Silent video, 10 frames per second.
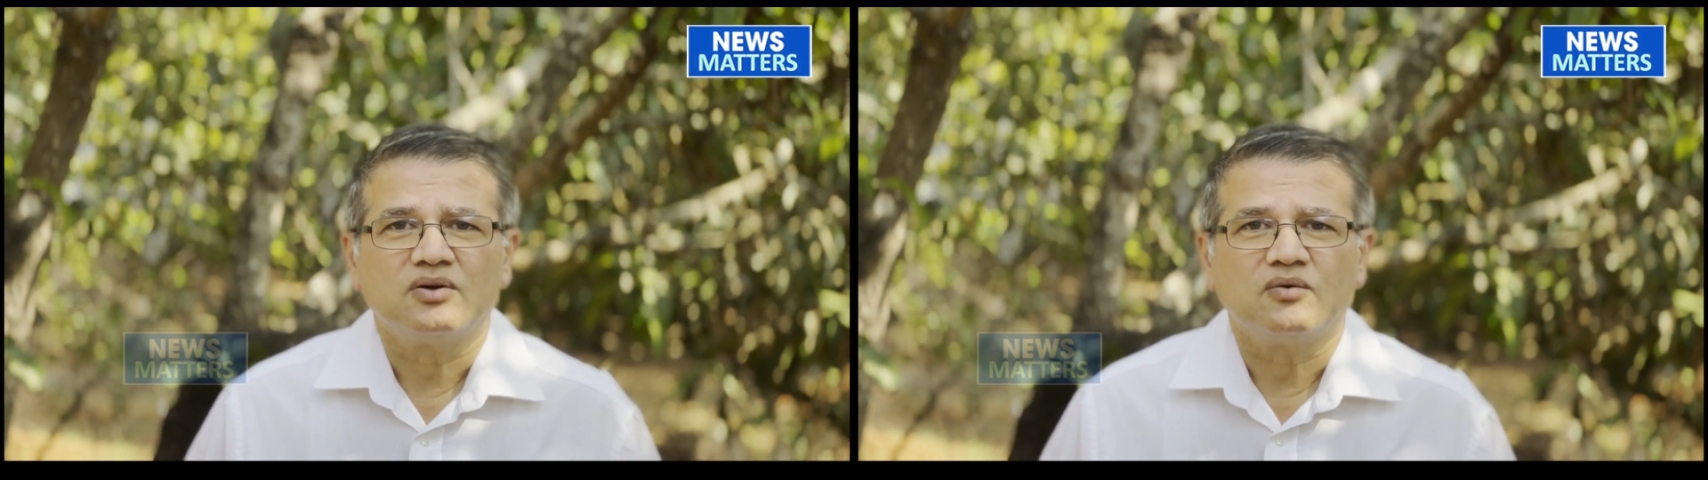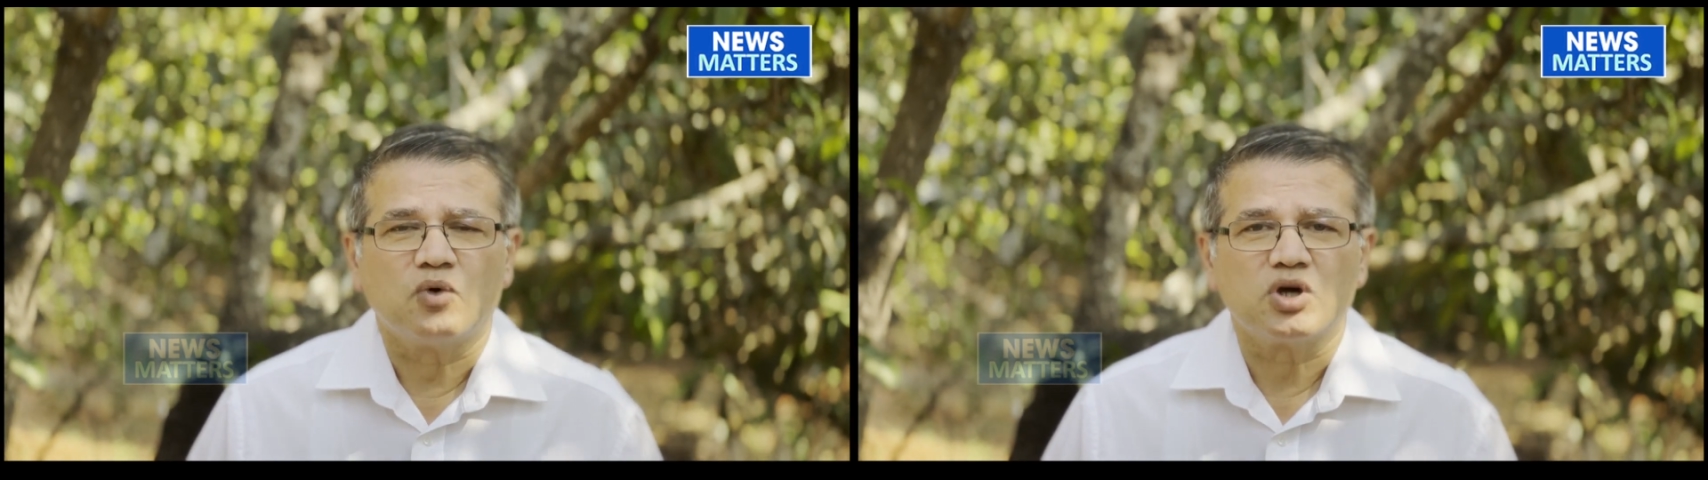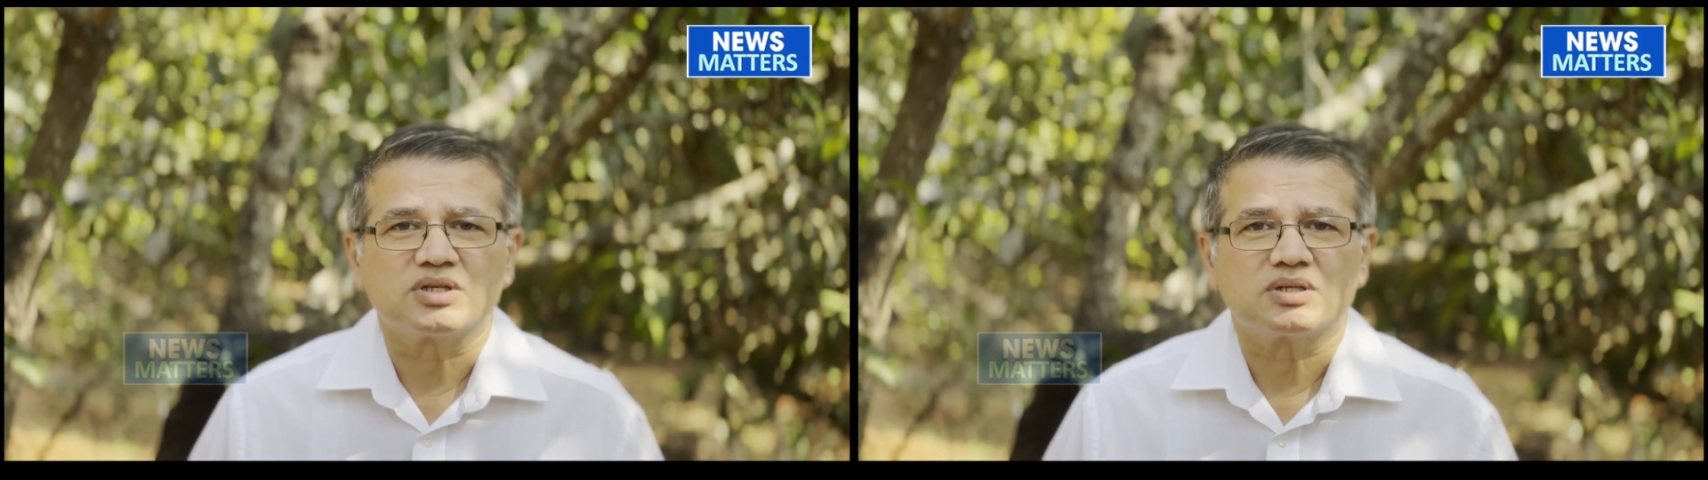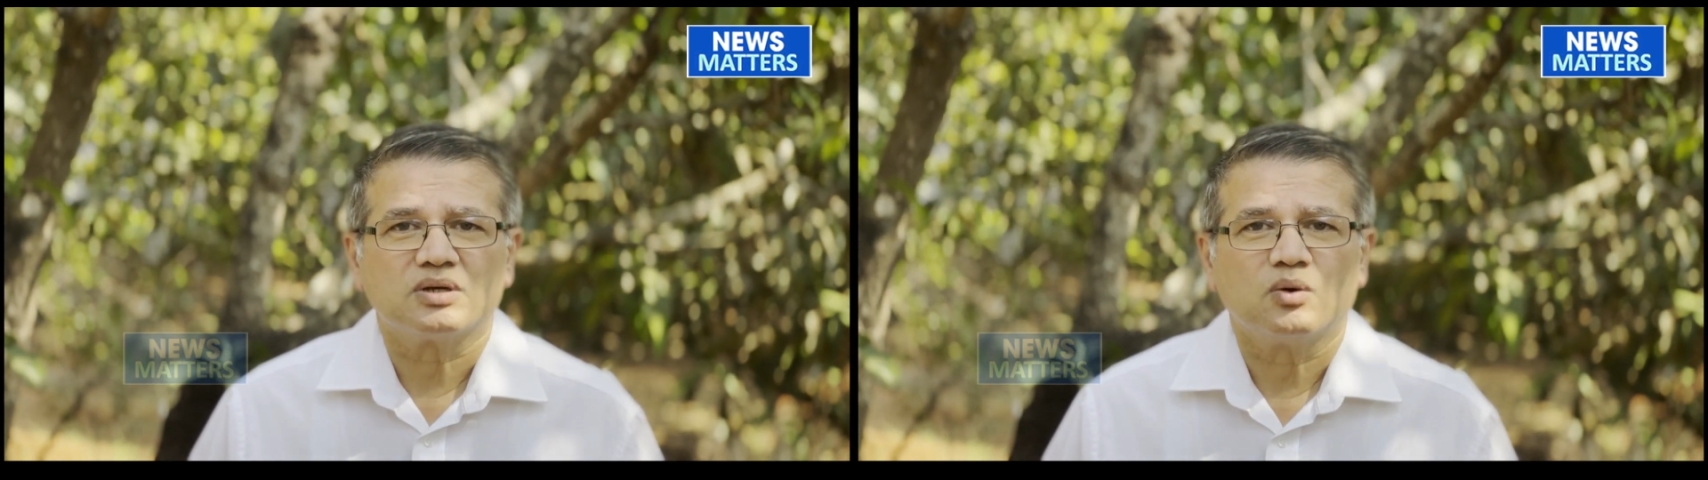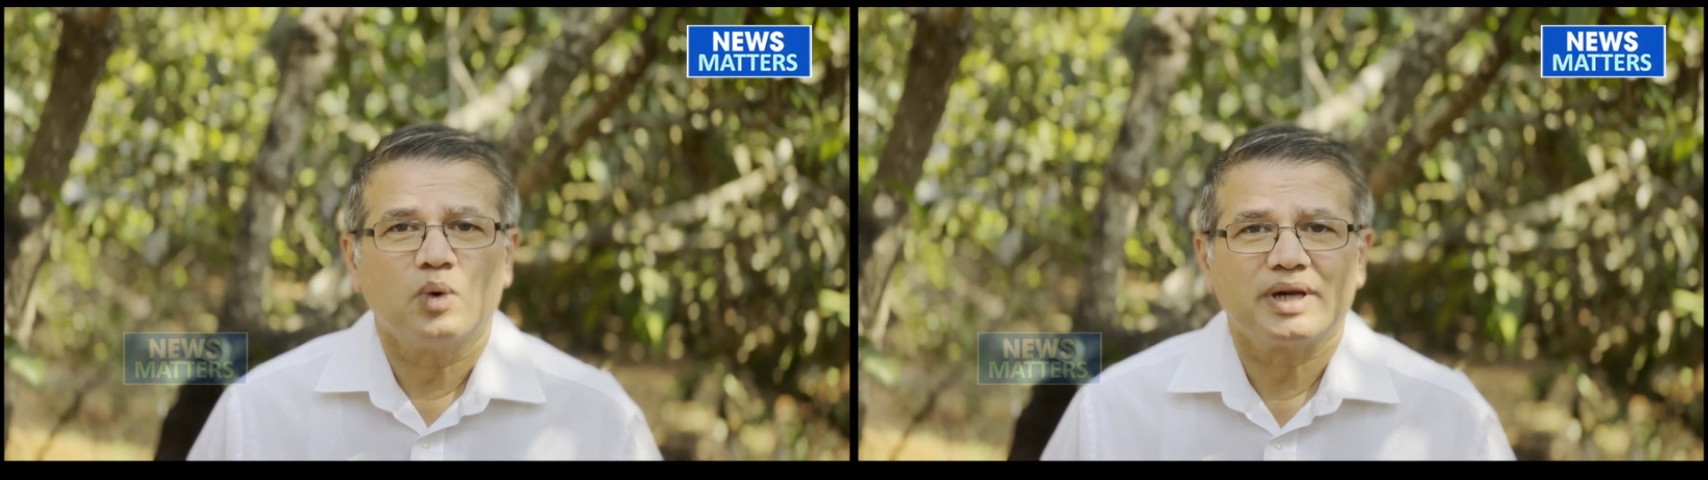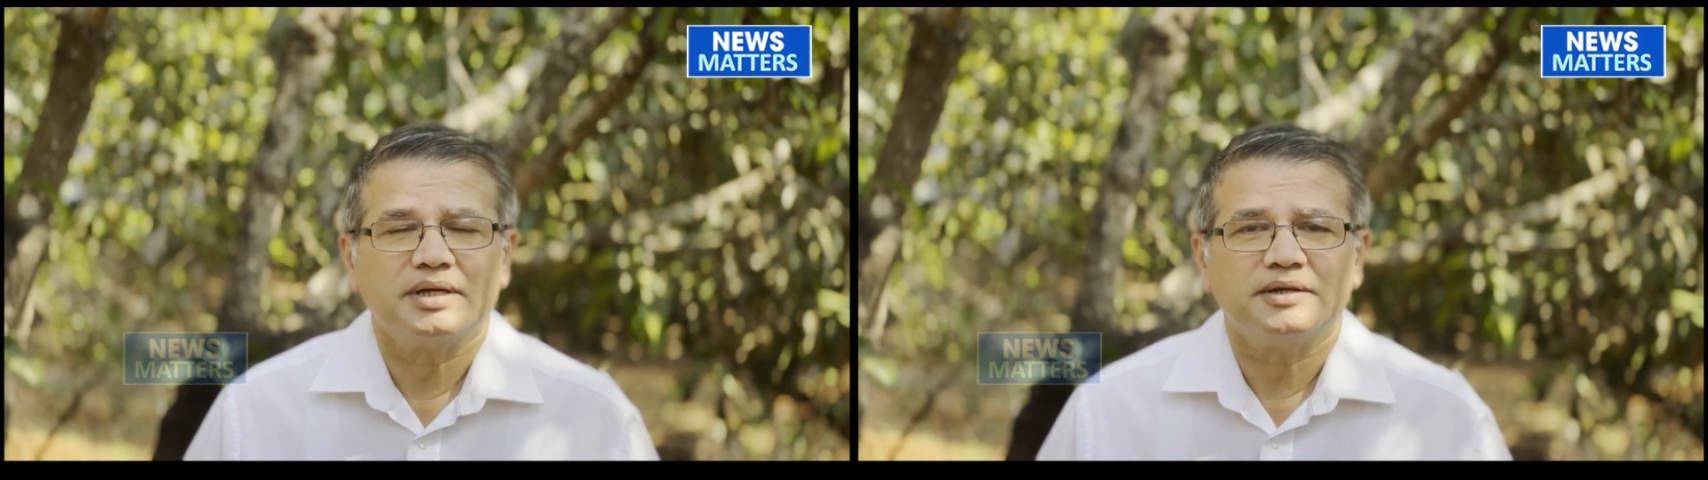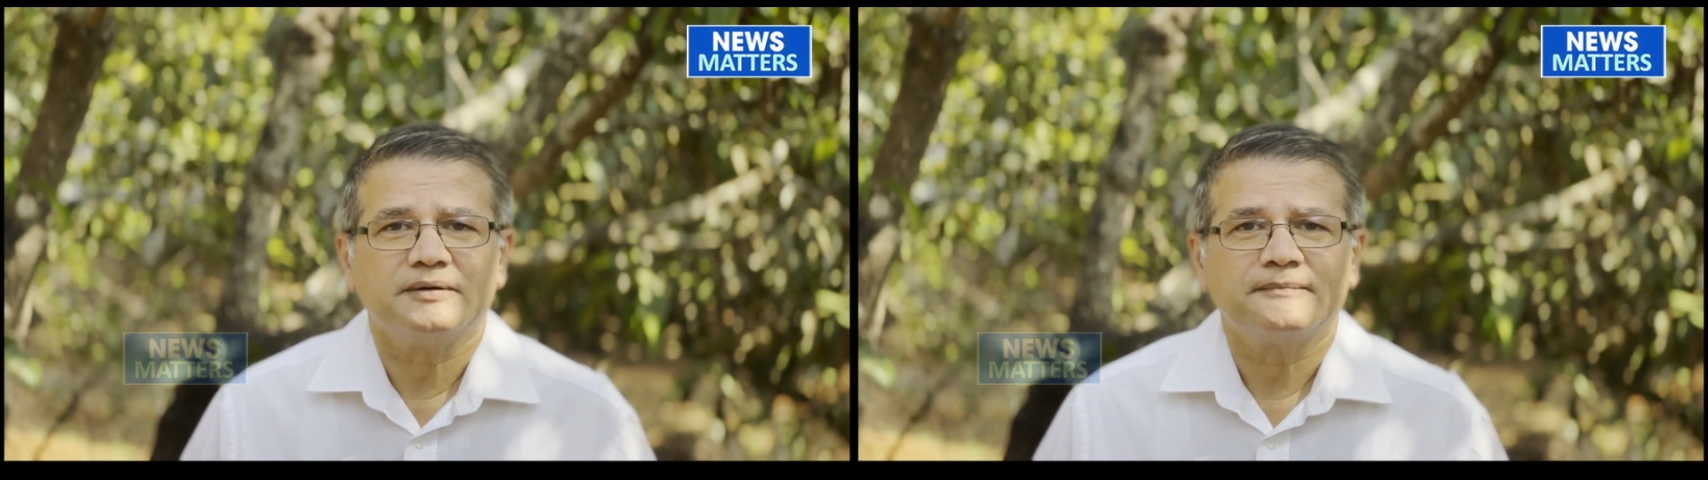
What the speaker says: was worried.